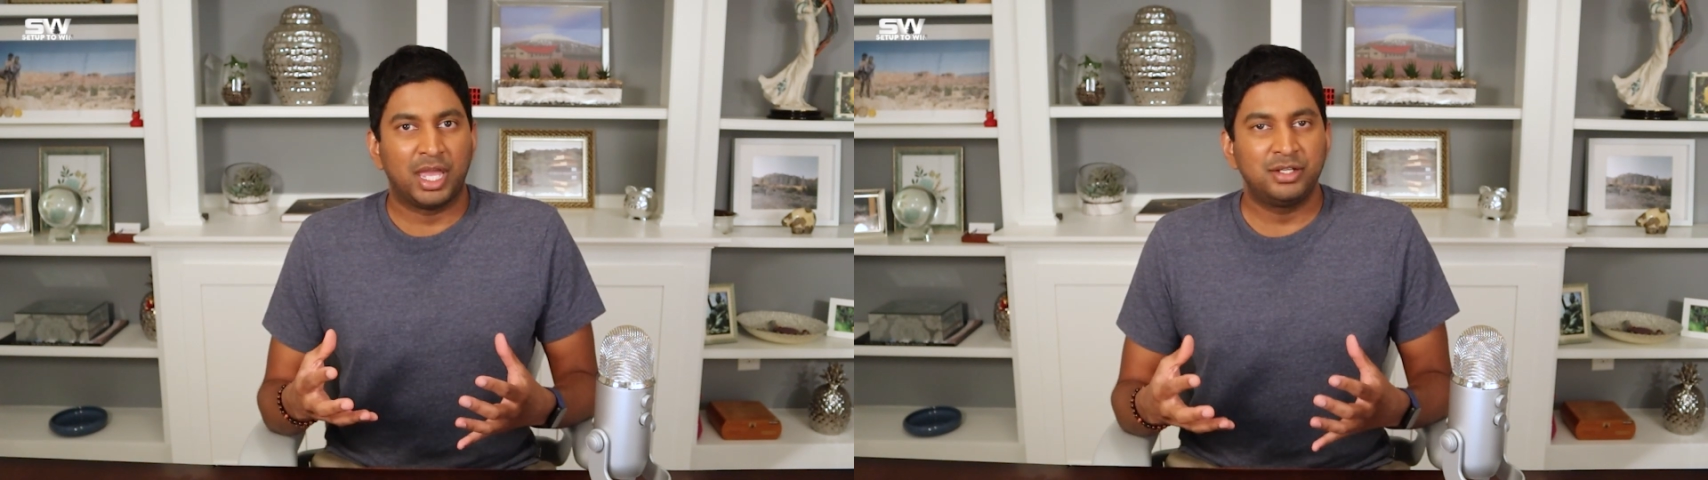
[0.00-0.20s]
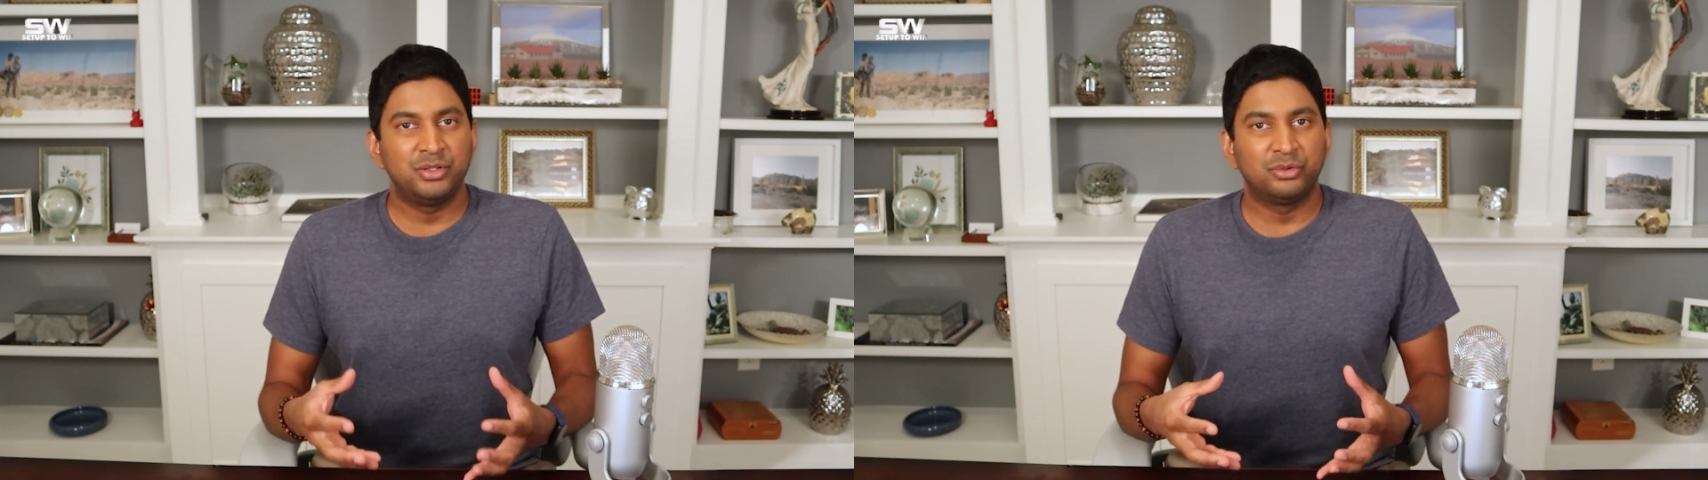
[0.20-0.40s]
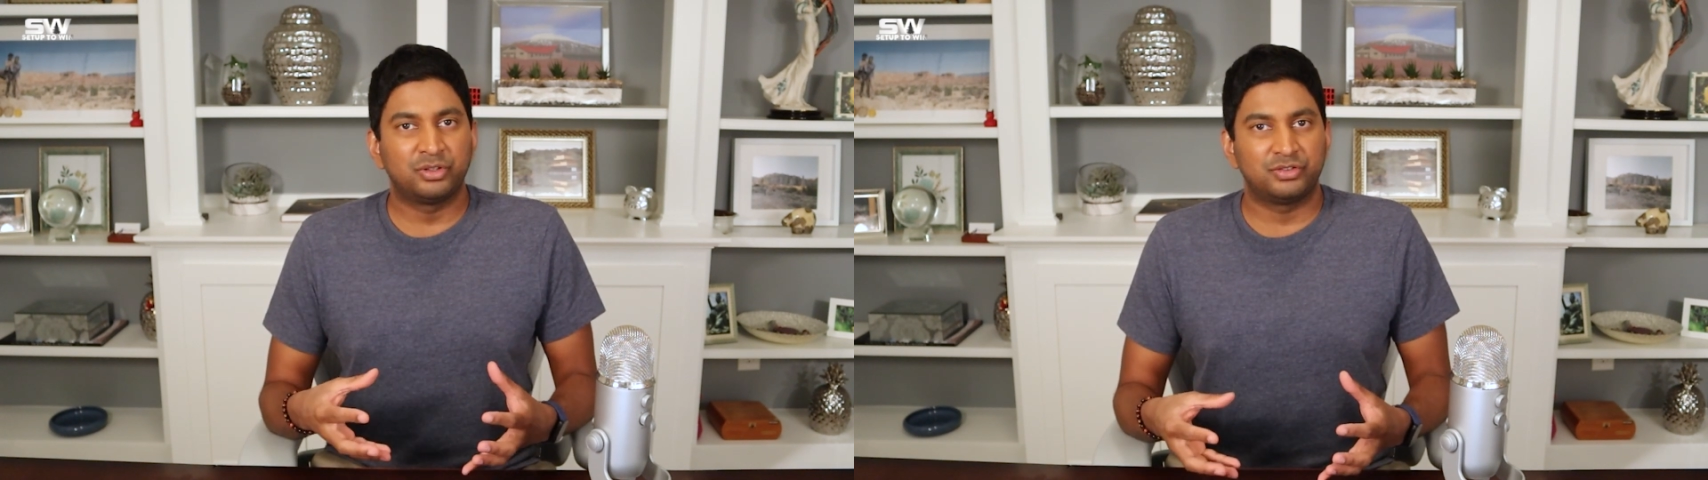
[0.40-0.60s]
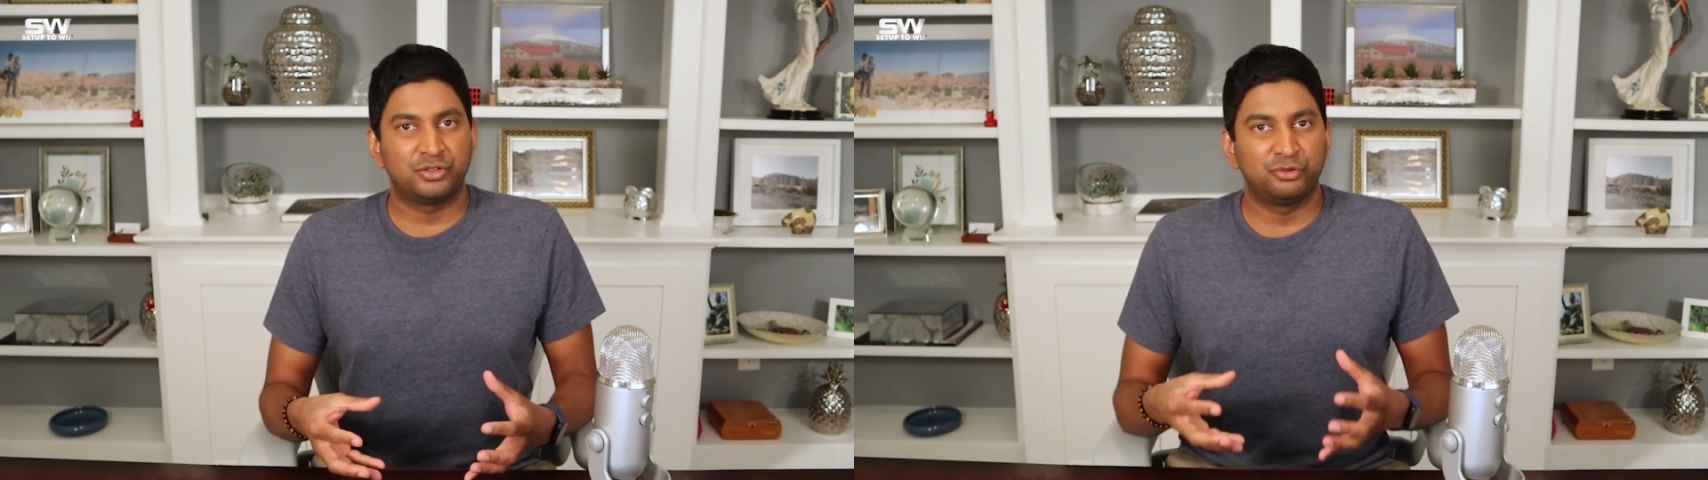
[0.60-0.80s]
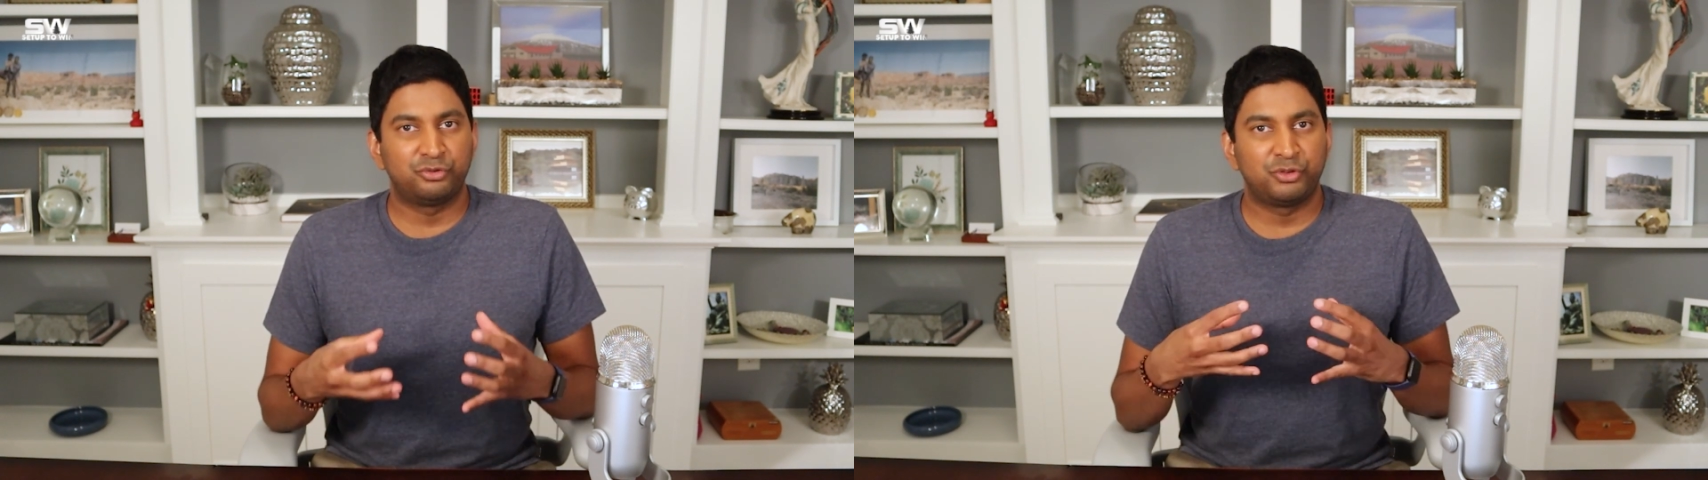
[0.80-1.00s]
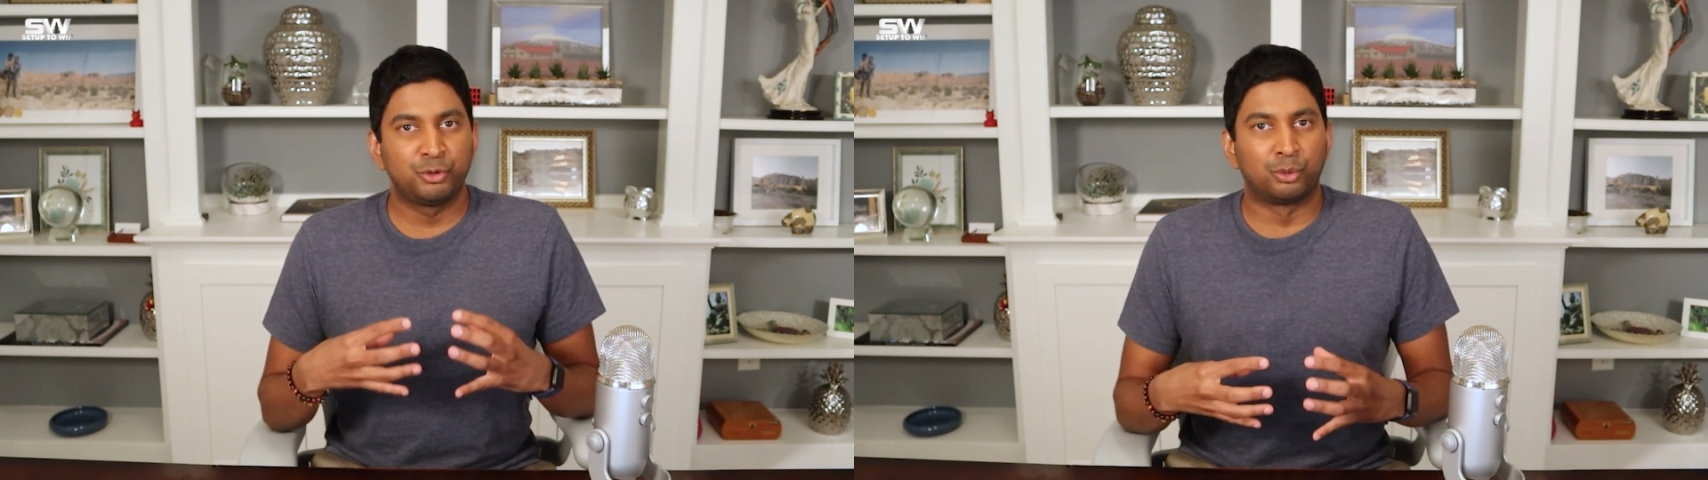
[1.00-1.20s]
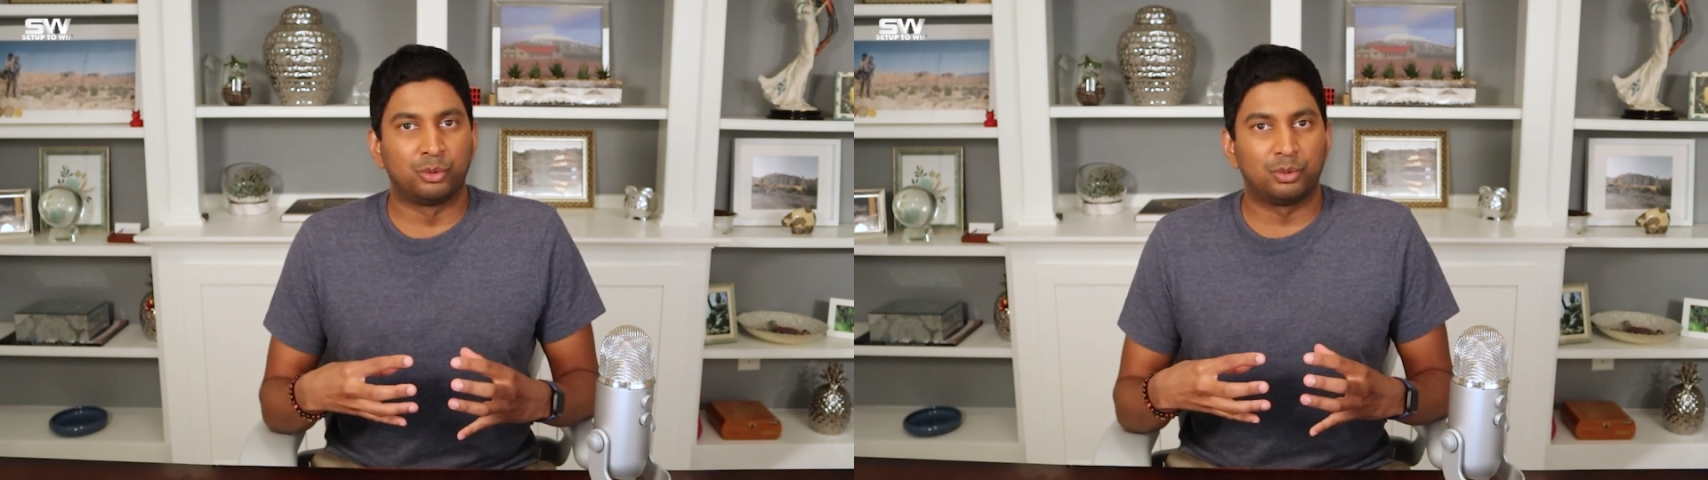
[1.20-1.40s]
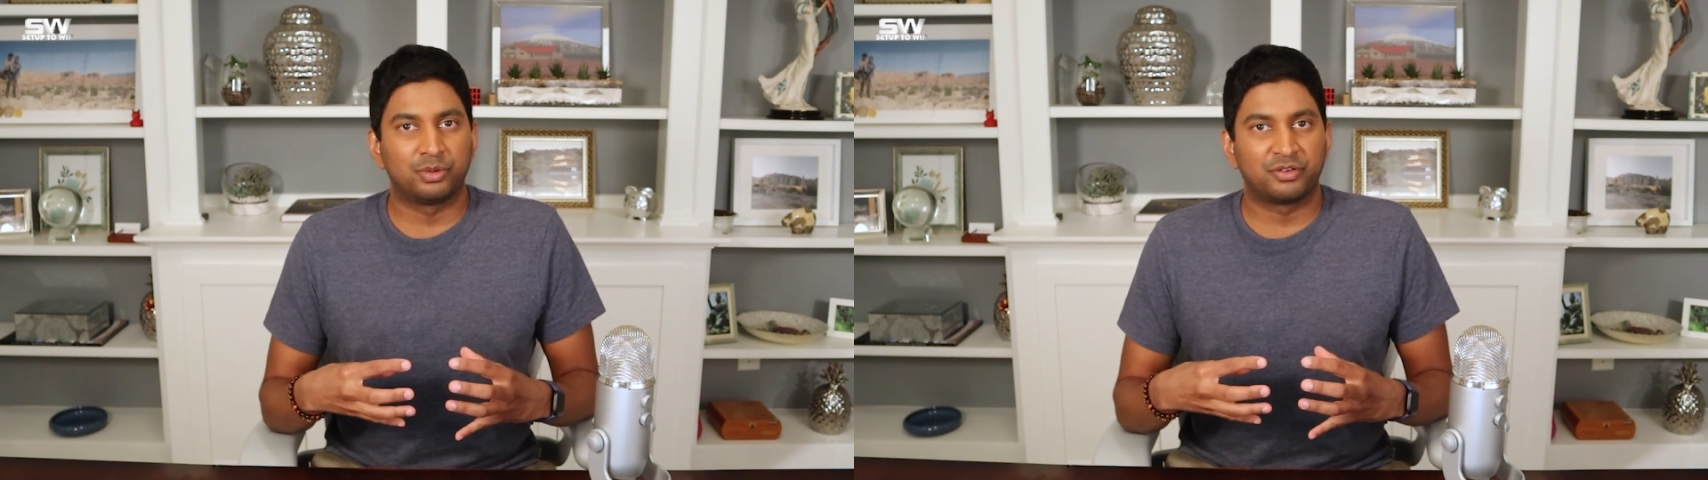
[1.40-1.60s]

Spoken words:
and use it to fuel